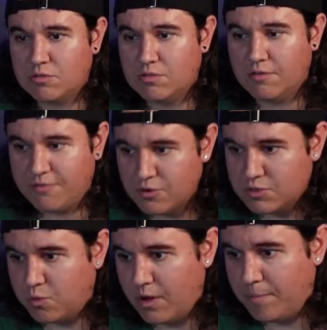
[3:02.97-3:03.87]
the
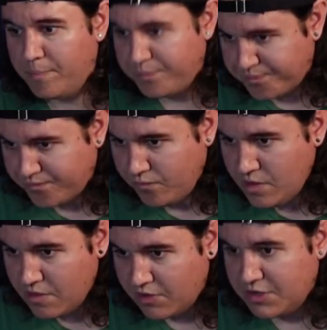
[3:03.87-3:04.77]
first one,
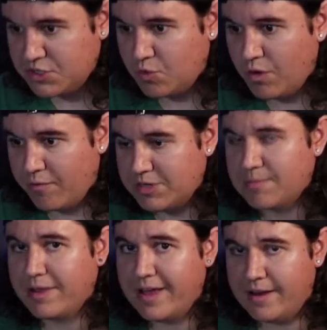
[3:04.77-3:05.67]
the digital one, which
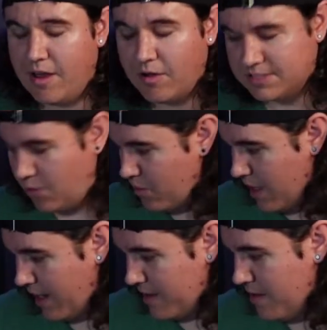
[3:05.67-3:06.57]
I'm glad now because I,
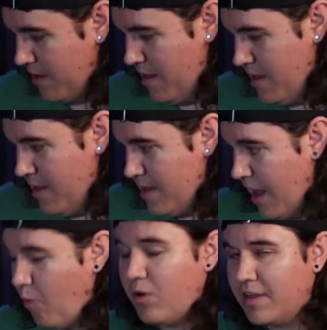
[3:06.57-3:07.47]
I
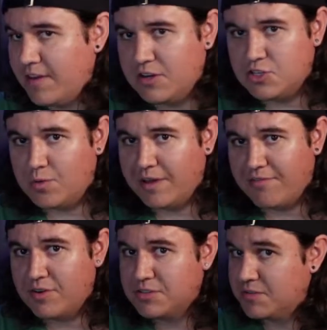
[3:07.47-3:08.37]
I wanted the digital one at
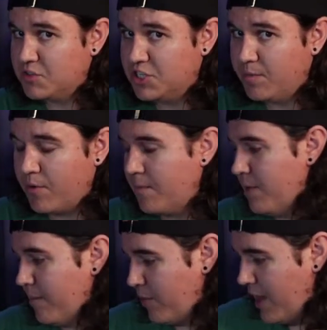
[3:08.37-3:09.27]
first because it's cheaper,
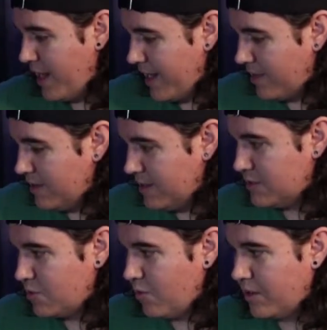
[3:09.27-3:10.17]
but I'm glad I got the
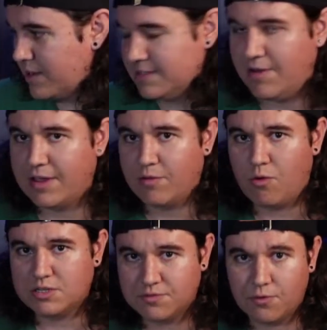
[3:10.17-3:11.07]
disc one because now I can
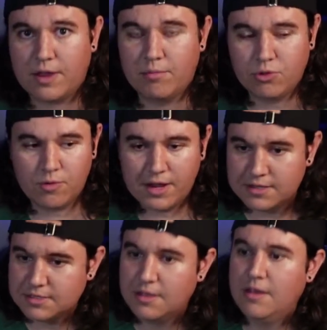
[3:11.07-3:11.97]
watch the 4K Blu-rays.